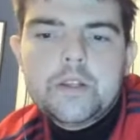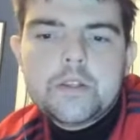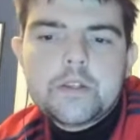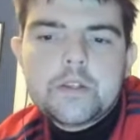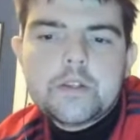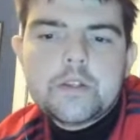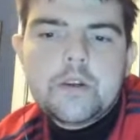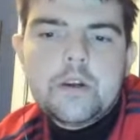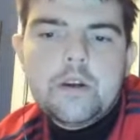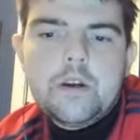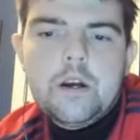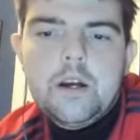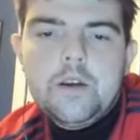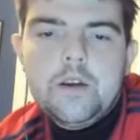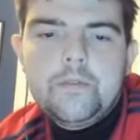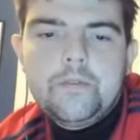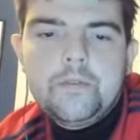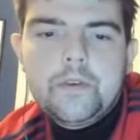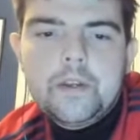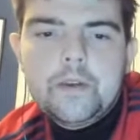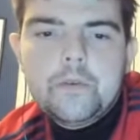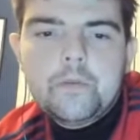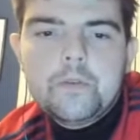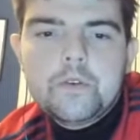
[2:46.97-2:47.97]
which I
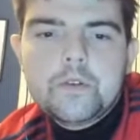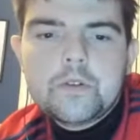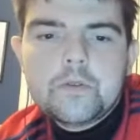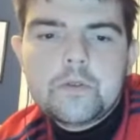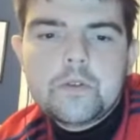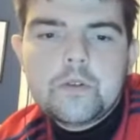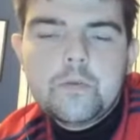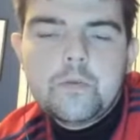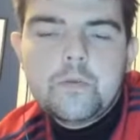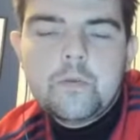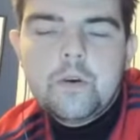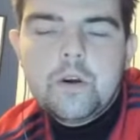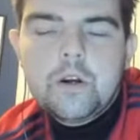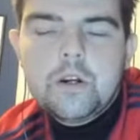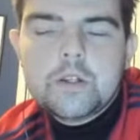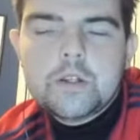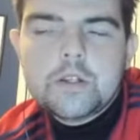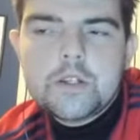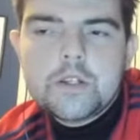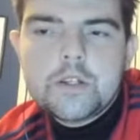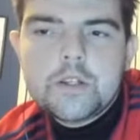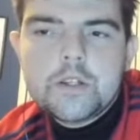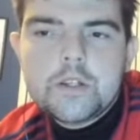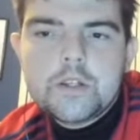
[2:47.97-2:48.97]
think was the
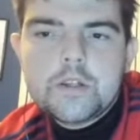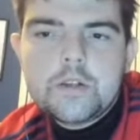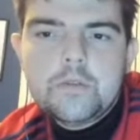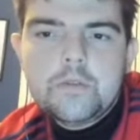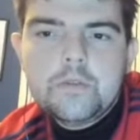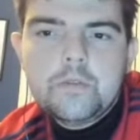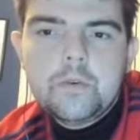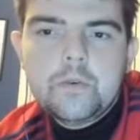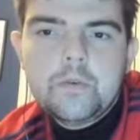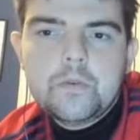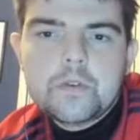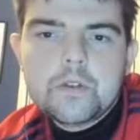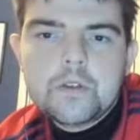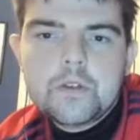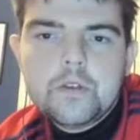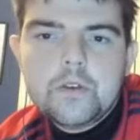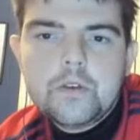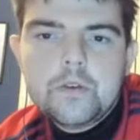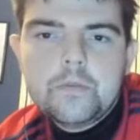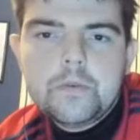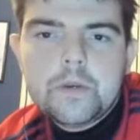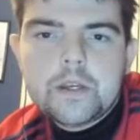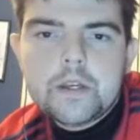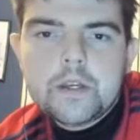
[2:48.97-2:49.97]
worst decision of all to
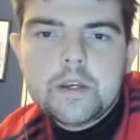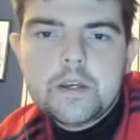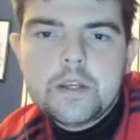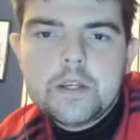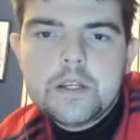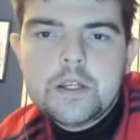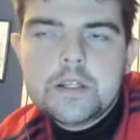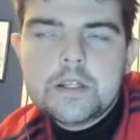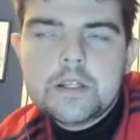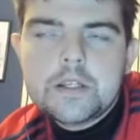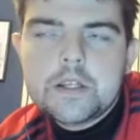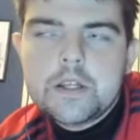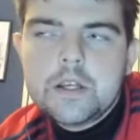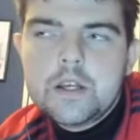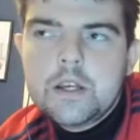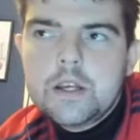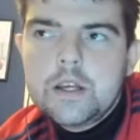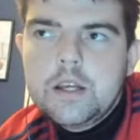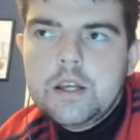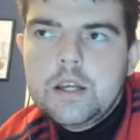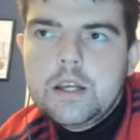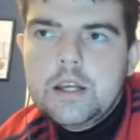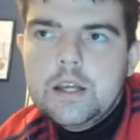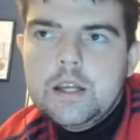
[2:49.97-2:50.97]
do because
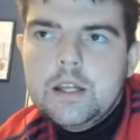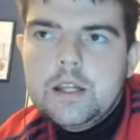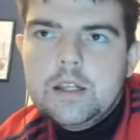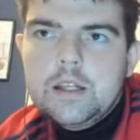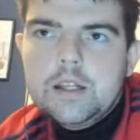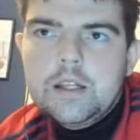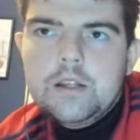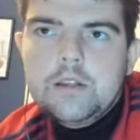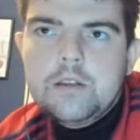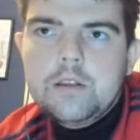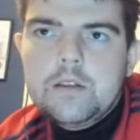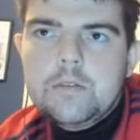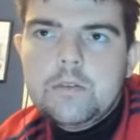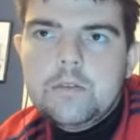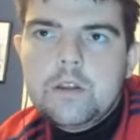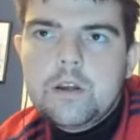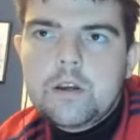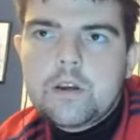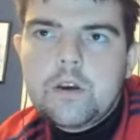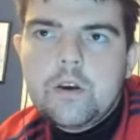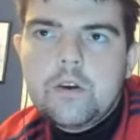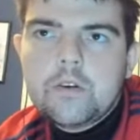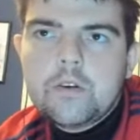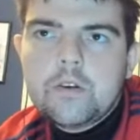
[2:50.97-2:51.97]

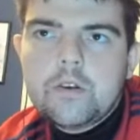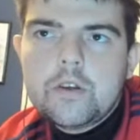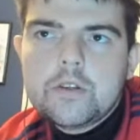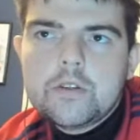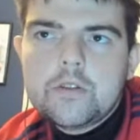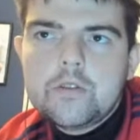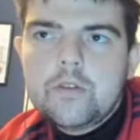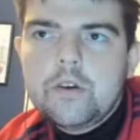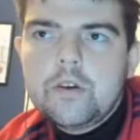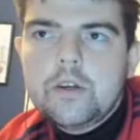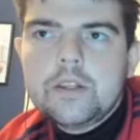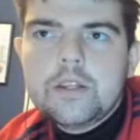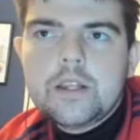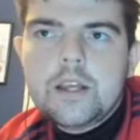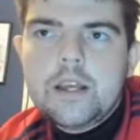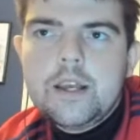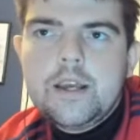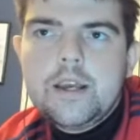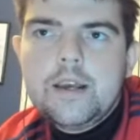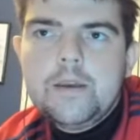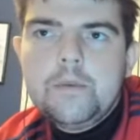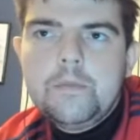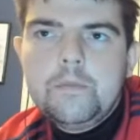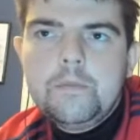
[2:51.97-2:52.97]
Lokonga's not a
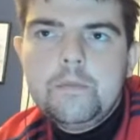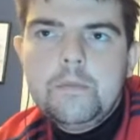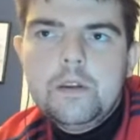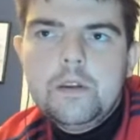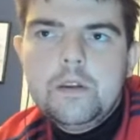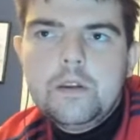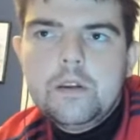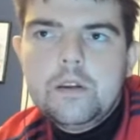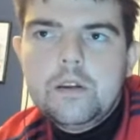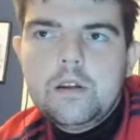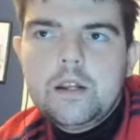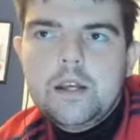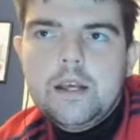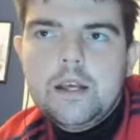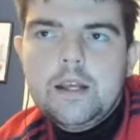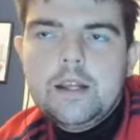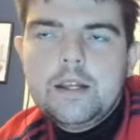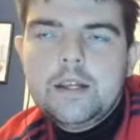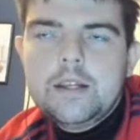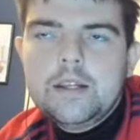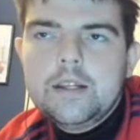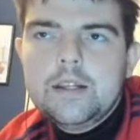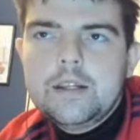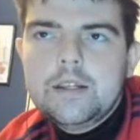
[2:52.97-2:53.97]
DM,
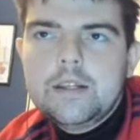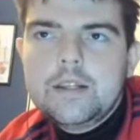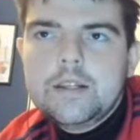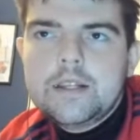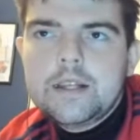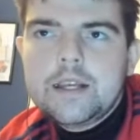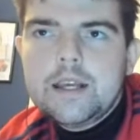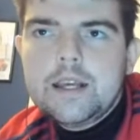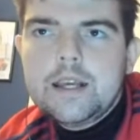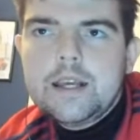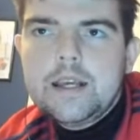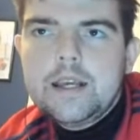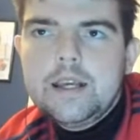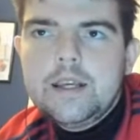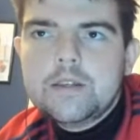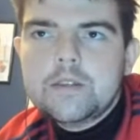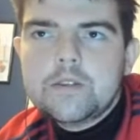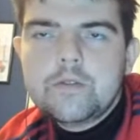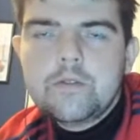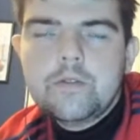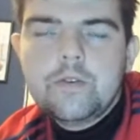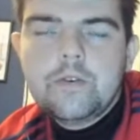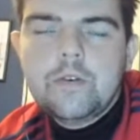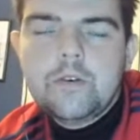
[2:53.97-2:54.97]
and
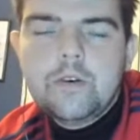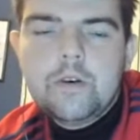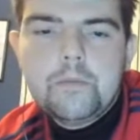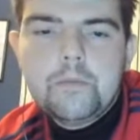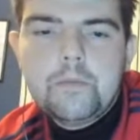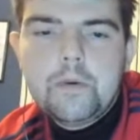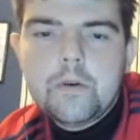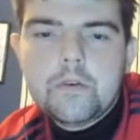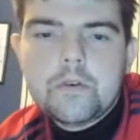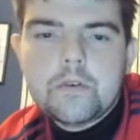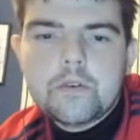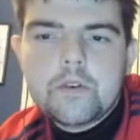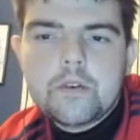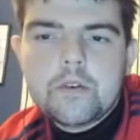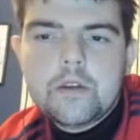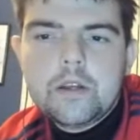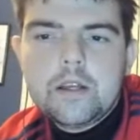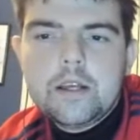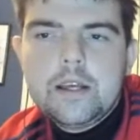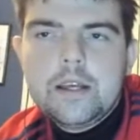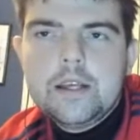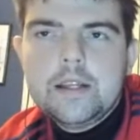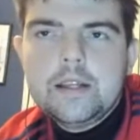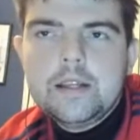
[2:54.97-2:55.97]
he's not a
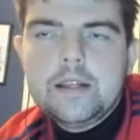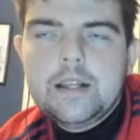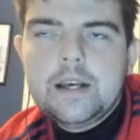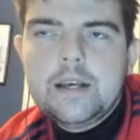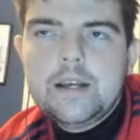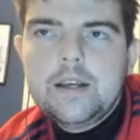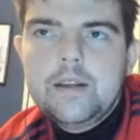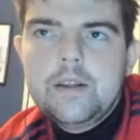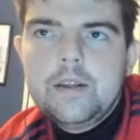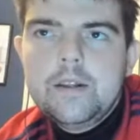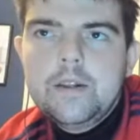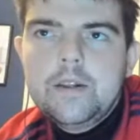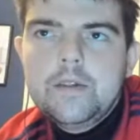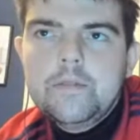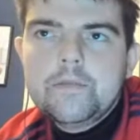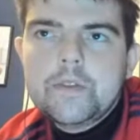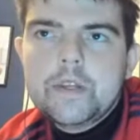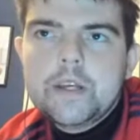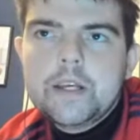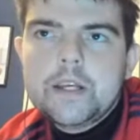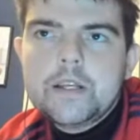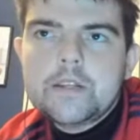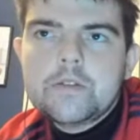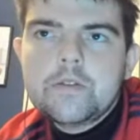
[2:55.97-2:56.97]
like
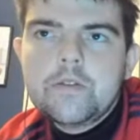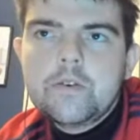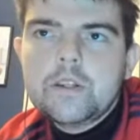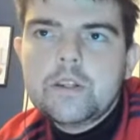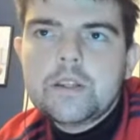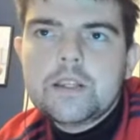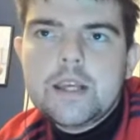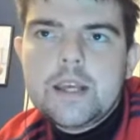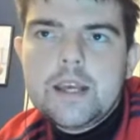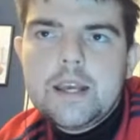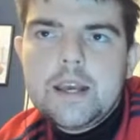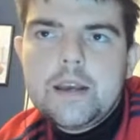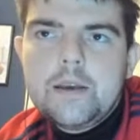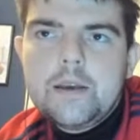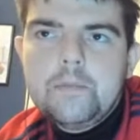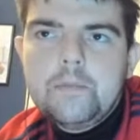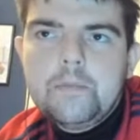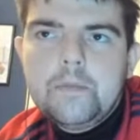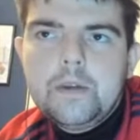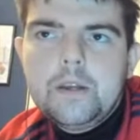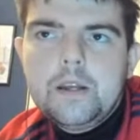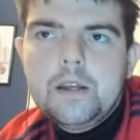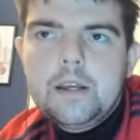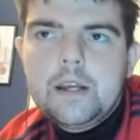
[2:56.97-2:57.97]
he's not a DM,
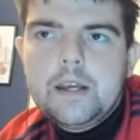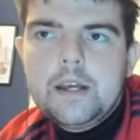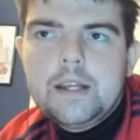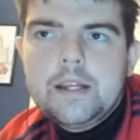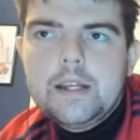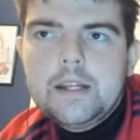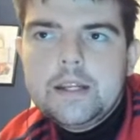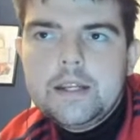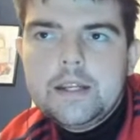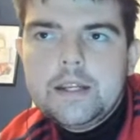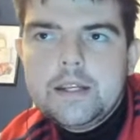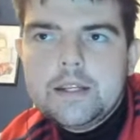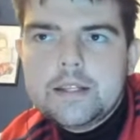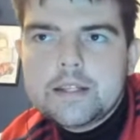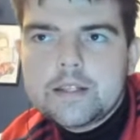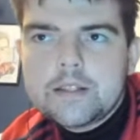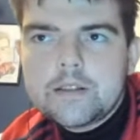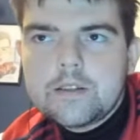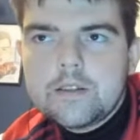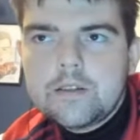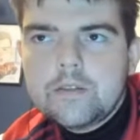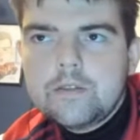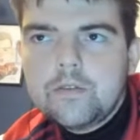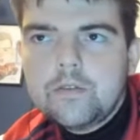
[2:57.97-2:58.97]
and
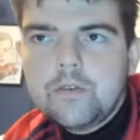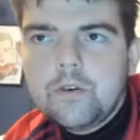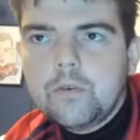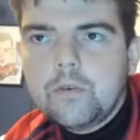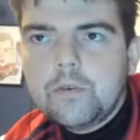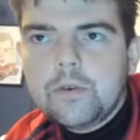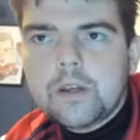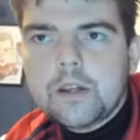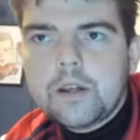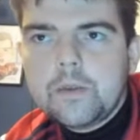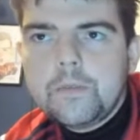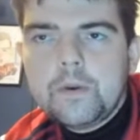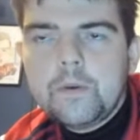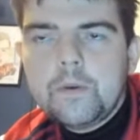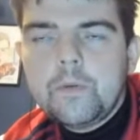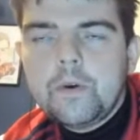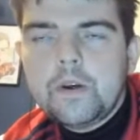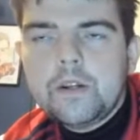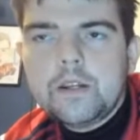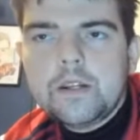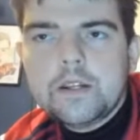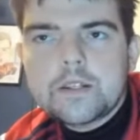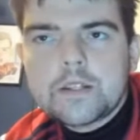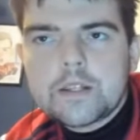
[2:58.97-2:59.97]
he's not going to be
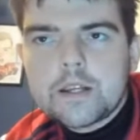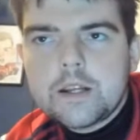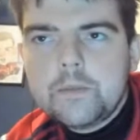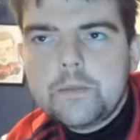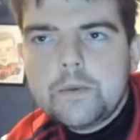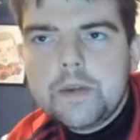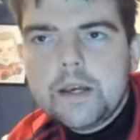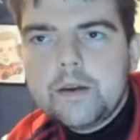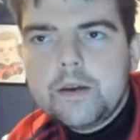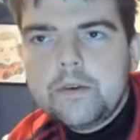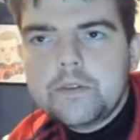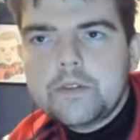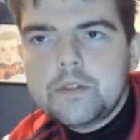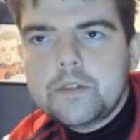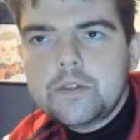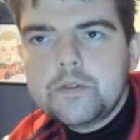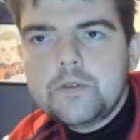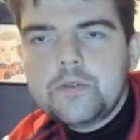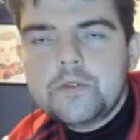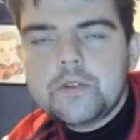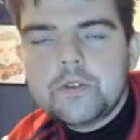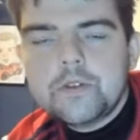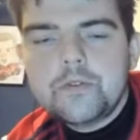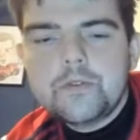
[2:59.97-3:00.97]
one that's going to be able to
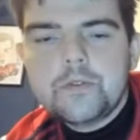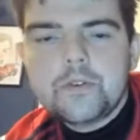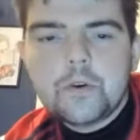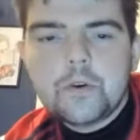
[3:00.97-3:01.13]
do two